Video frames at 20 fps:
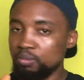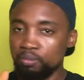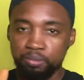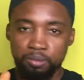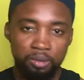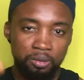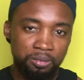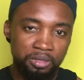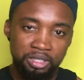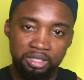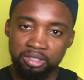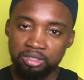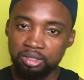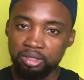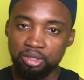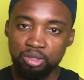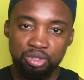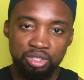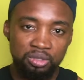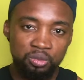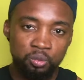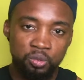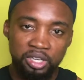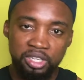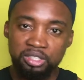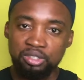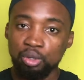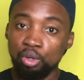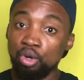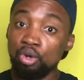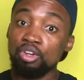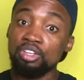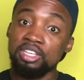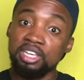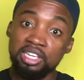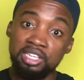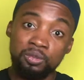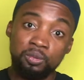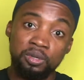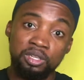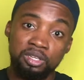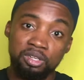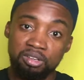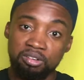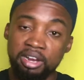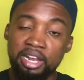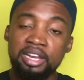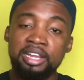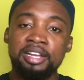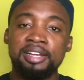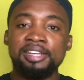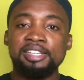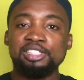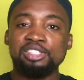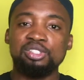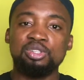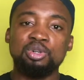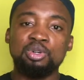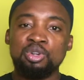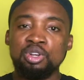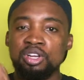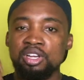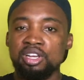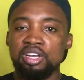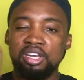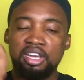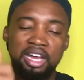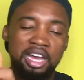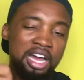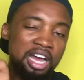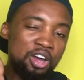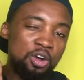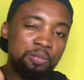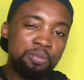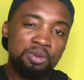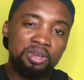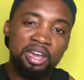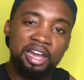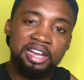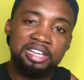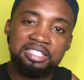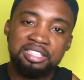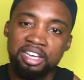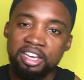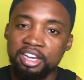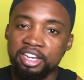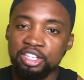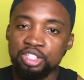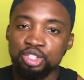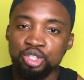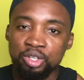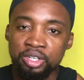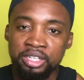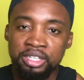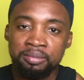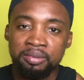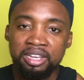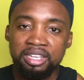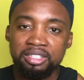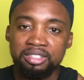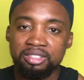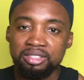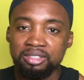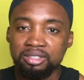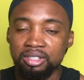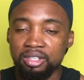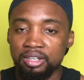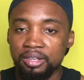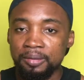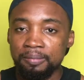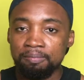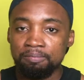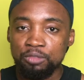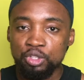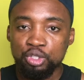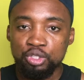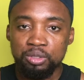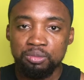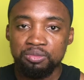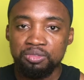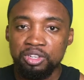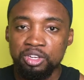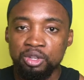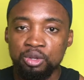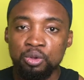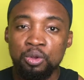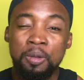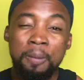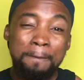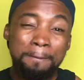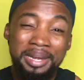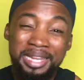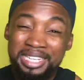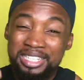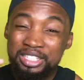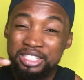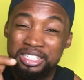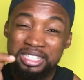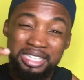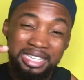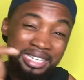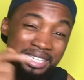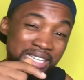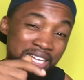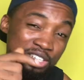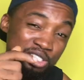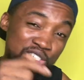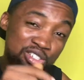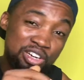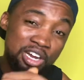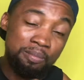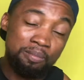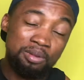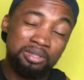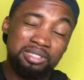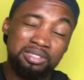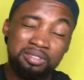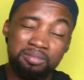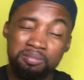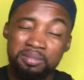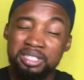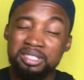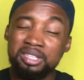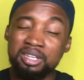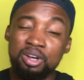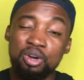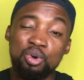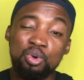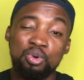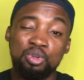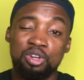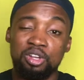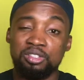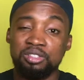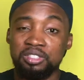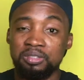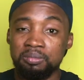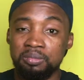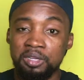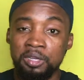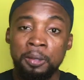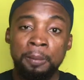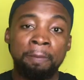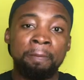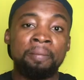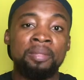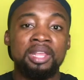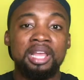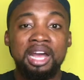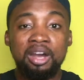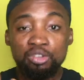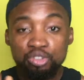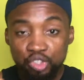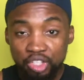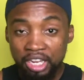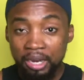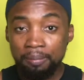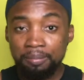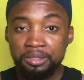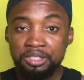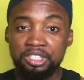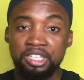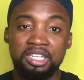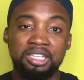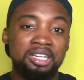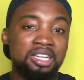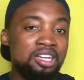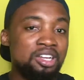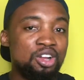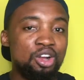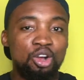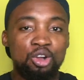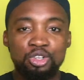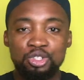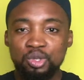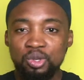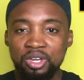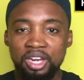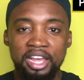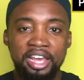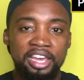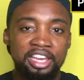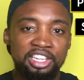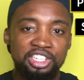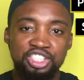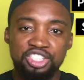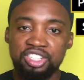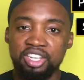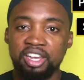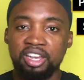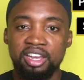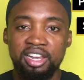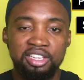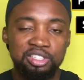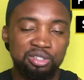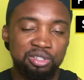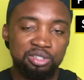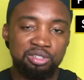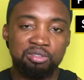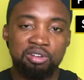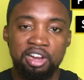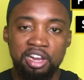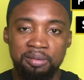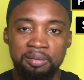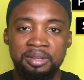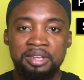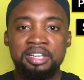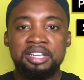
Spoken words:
Probably losing weight or gaining weight. All right, so I hope you guys are enjoying my YouTube video. Please hit that subscribe button. It means a whole lot to me. I would really appreciate. Also like, share, and subscribe.